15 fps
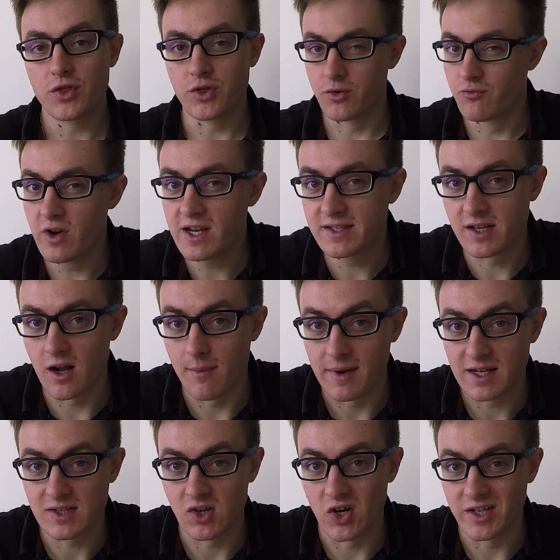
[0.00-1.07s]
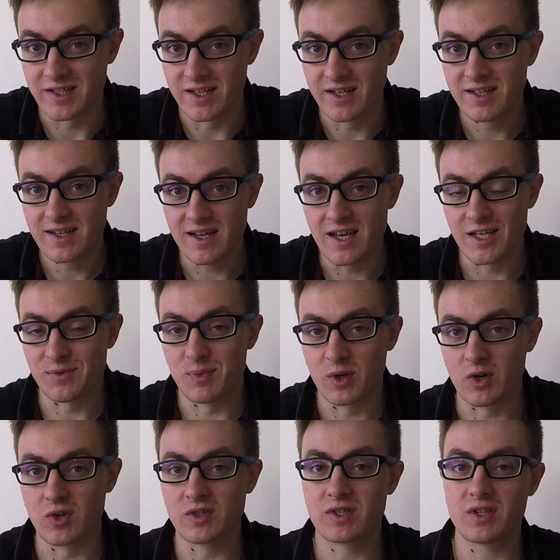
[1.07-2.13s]
The reason I'm excited is
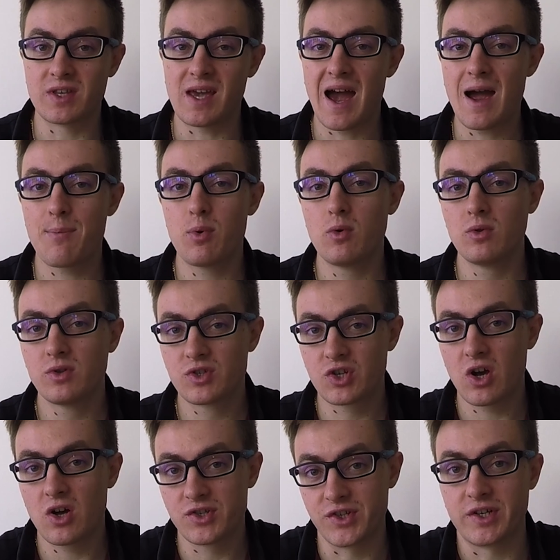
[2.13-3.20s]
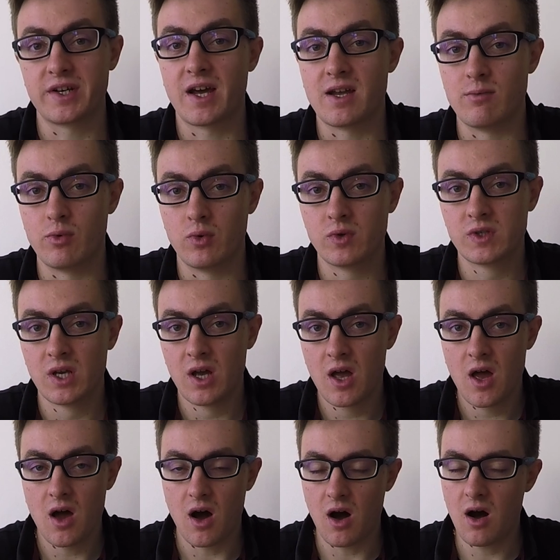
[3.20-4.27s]
because the Apple charging cables
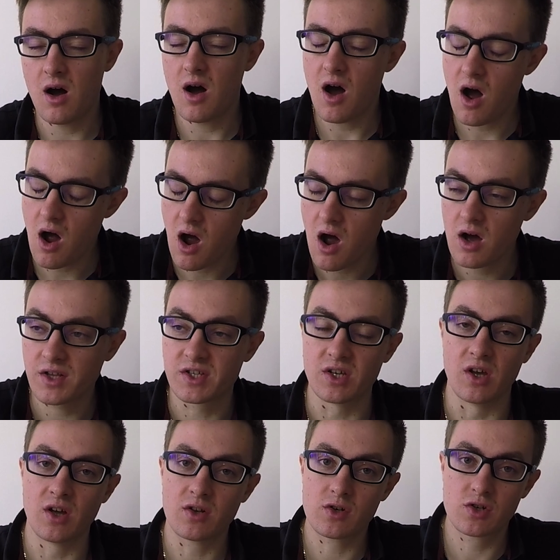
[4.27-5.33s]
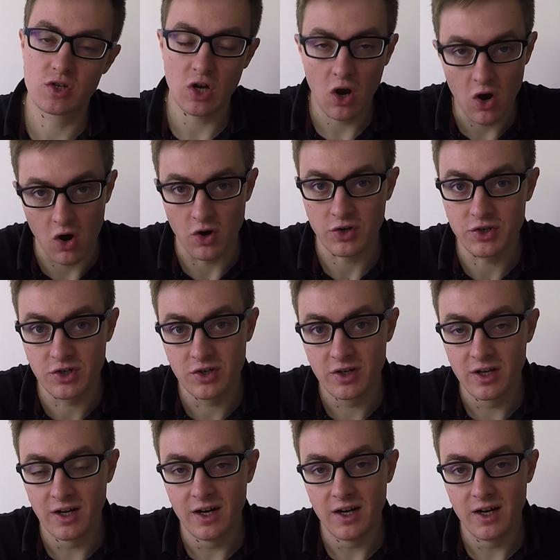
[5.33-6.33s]
are utter tosh,